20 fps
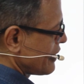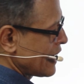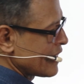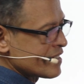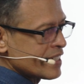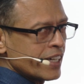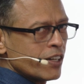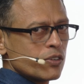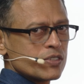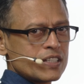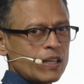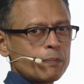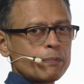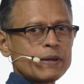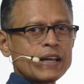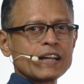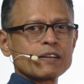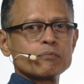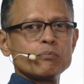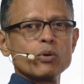hand side or
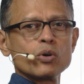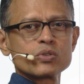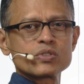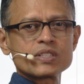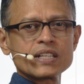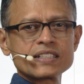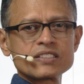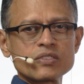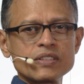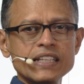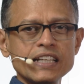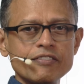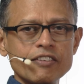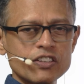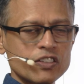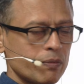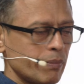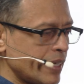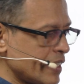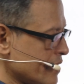subtract both sides of the
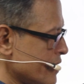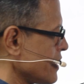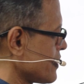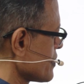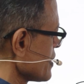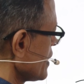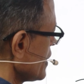equation by 6.